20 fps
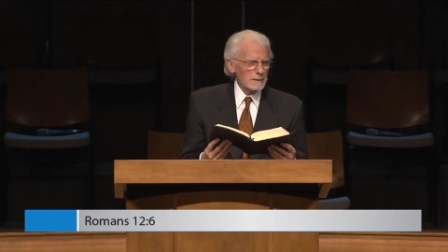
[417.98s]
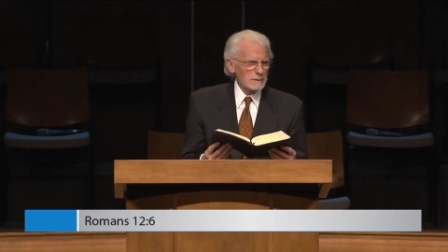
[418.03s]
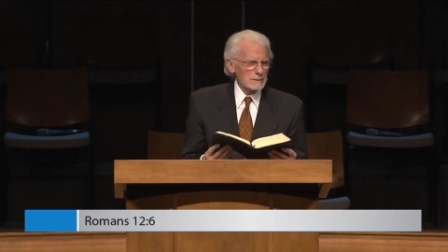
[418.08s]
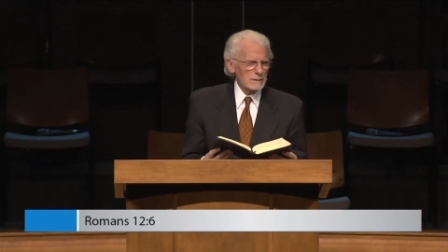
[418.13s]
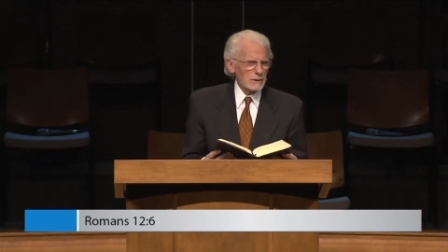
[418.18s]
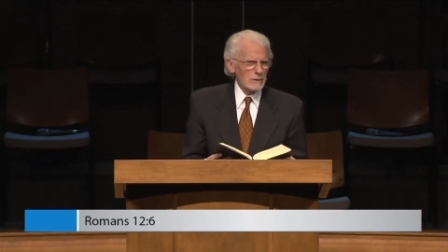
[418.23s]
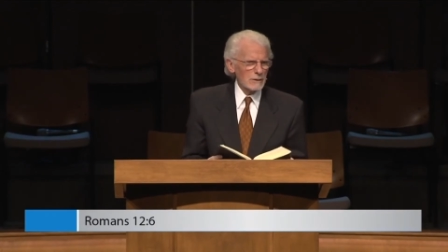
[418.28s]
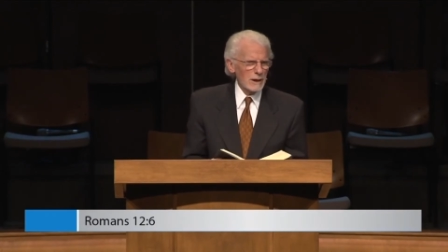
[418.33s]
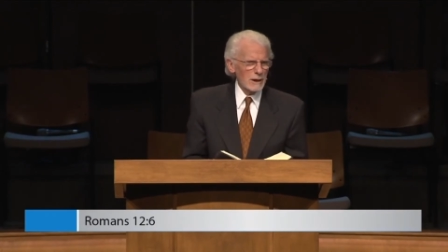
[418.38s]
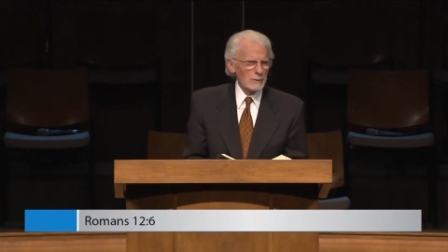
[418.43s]

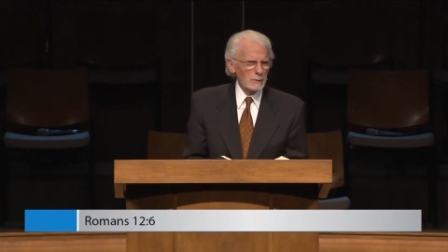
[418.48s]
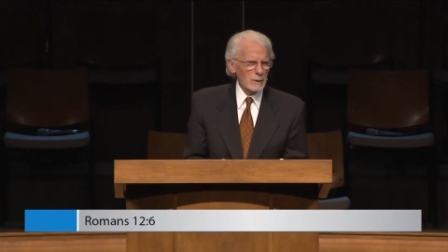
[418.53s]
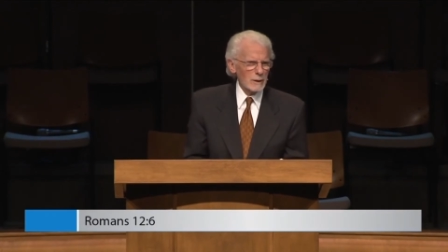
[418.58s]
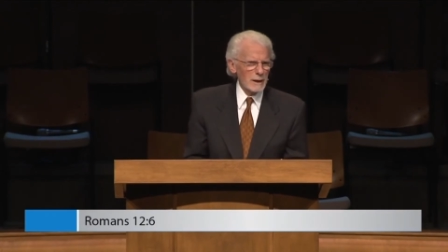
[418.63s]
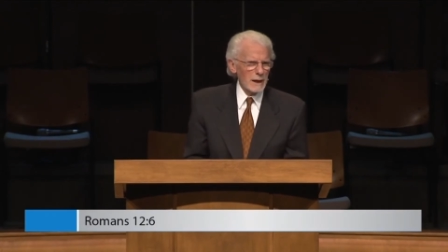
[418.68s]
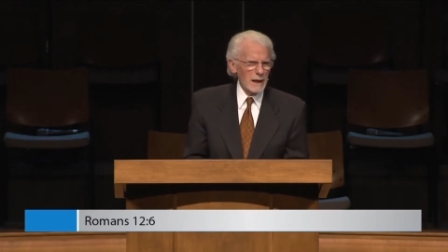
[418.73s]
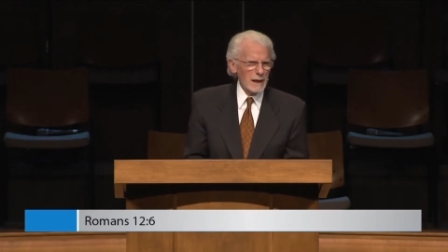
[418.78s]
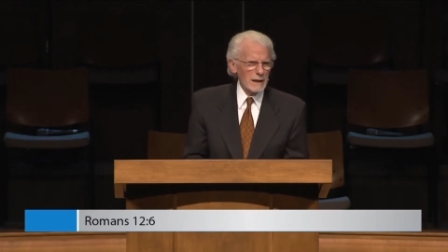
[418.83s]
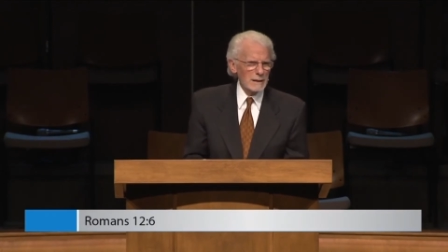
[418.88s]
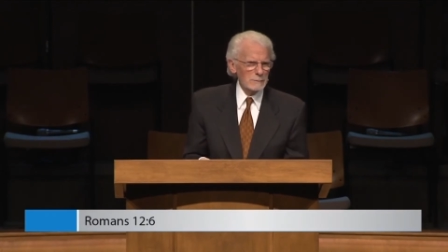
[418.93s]
So they were
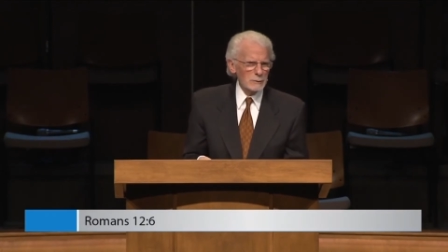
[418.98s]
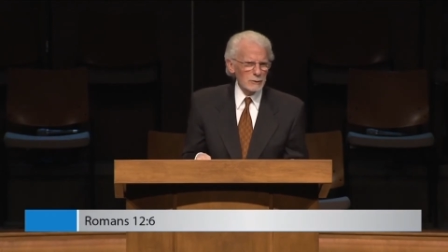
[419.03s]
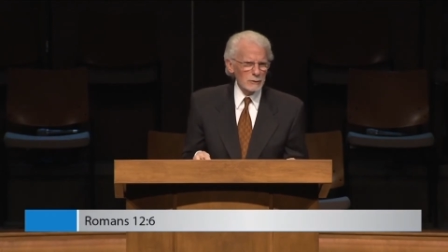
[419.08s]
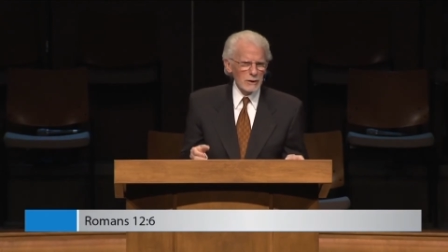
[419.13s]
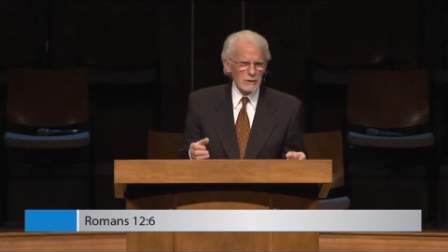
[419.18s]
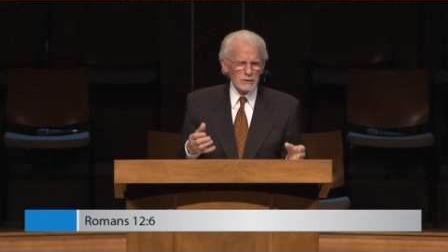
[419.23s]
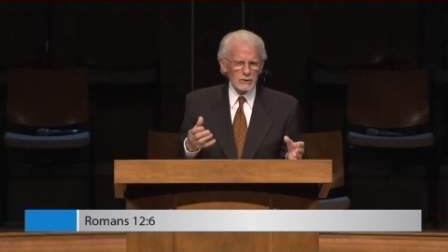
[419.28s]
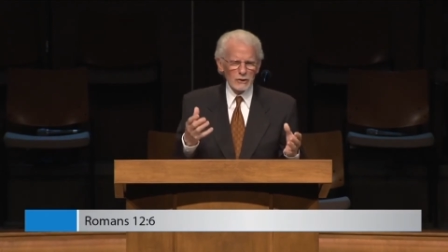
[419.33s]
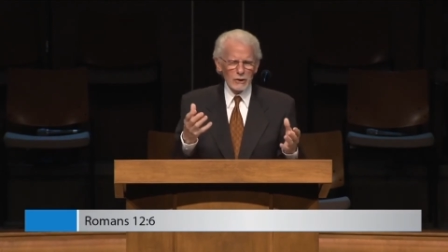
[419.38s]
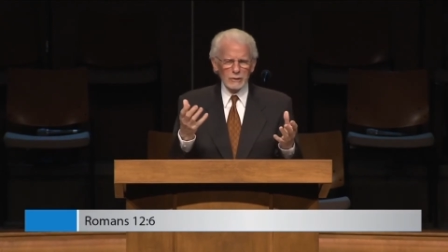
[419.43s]
enable
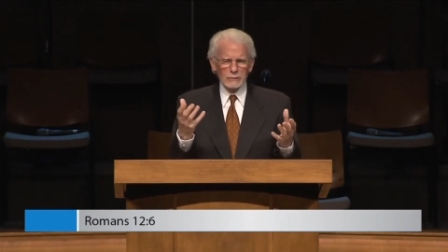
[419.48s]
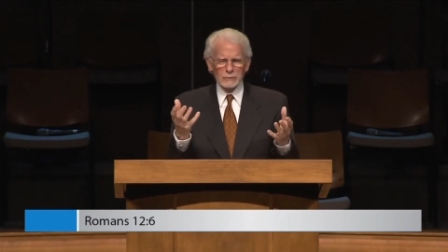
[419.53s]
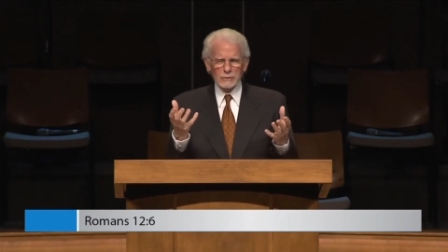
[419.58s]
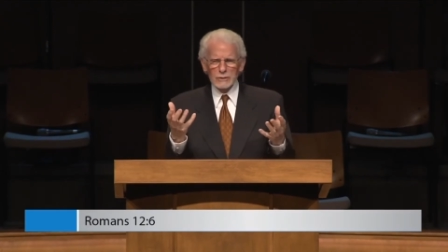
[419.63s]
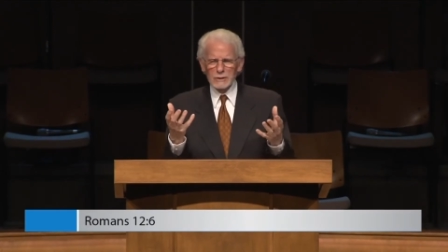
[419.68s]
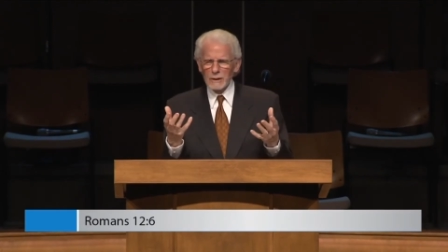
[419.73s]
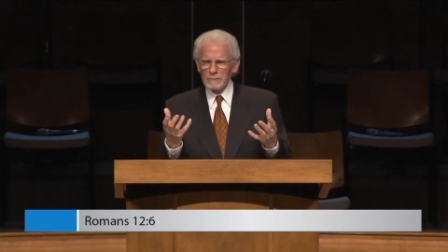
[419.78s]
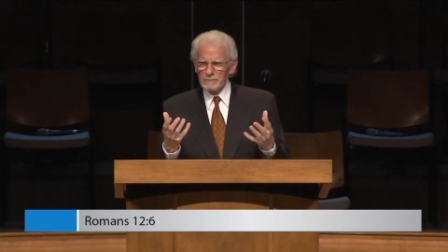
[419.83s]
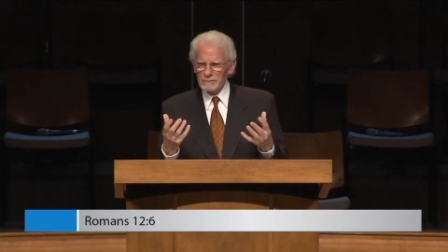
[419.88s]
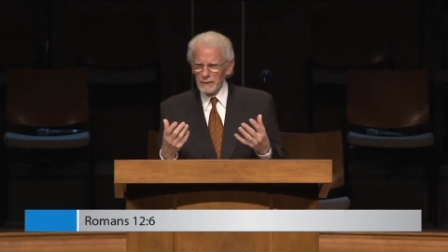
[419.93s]
the
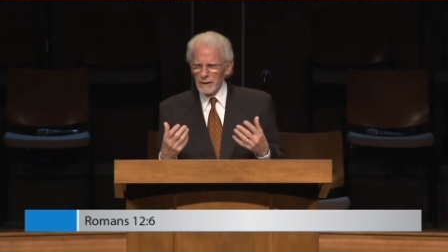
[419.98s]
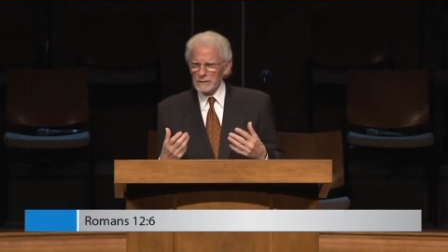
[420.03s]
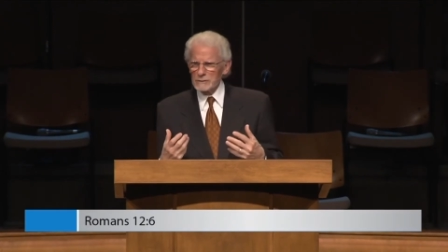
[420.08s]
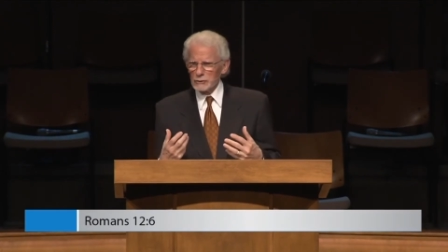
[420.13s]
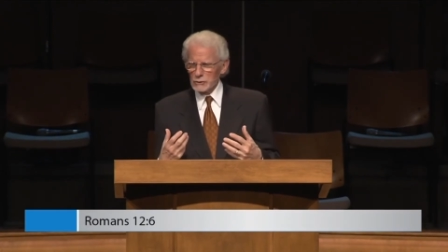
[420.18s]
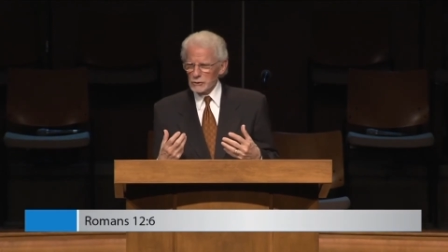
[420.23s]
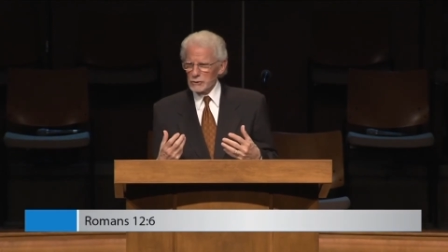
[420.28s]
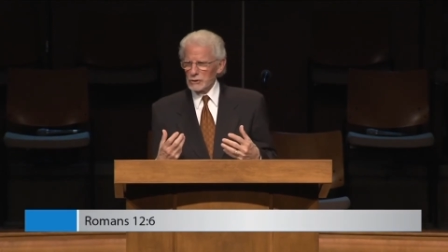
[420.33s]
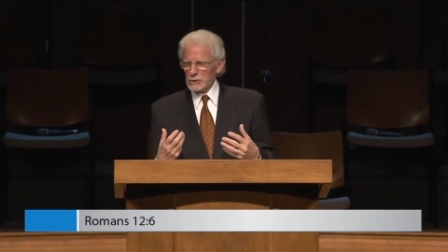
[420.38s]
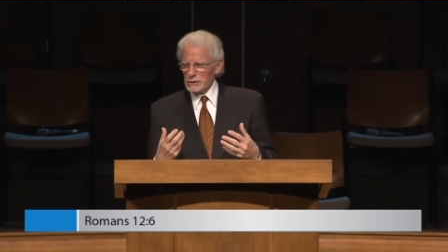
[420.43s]
church to
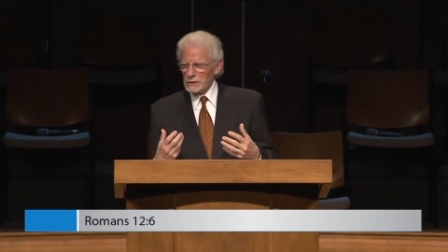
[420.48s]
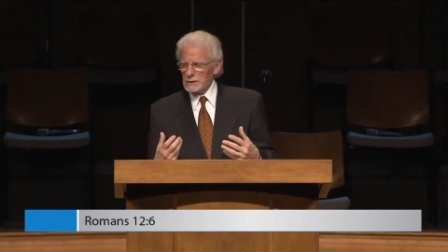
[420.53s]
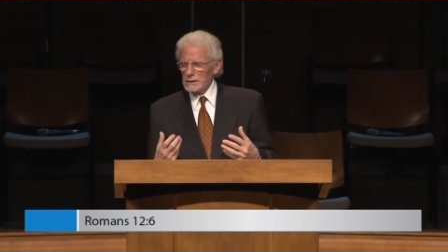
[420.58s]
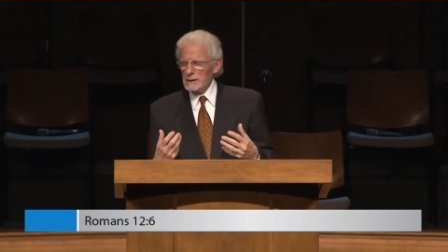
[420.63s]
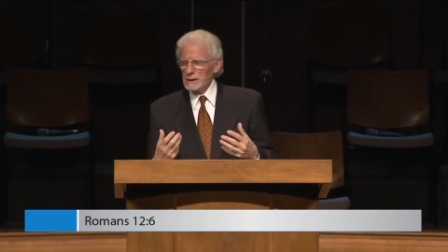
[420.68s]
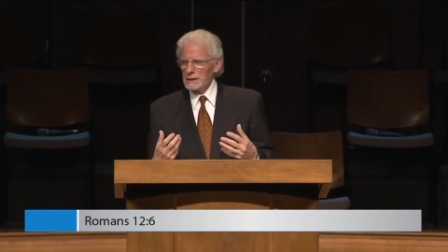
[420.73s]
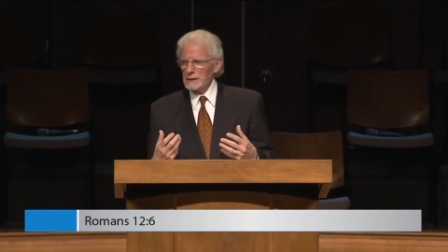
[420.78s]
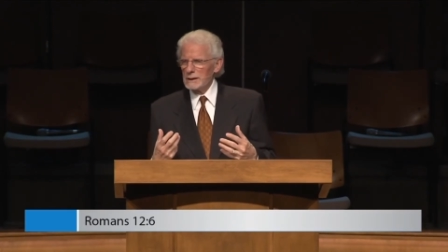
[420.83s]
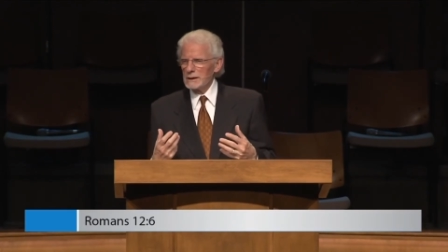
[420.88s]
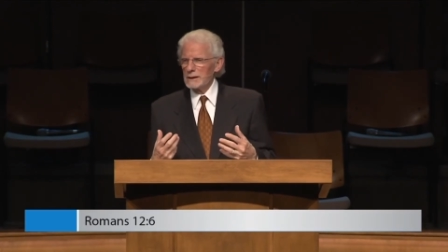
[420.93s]

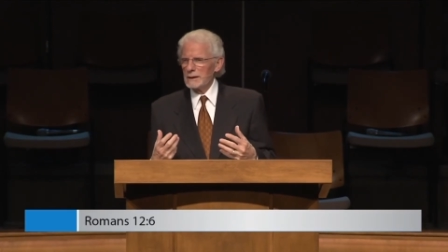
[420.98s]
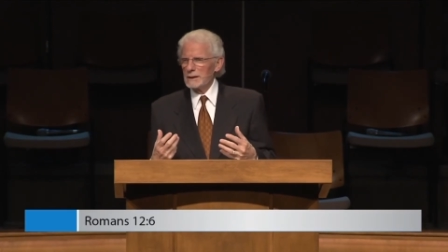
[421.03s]
function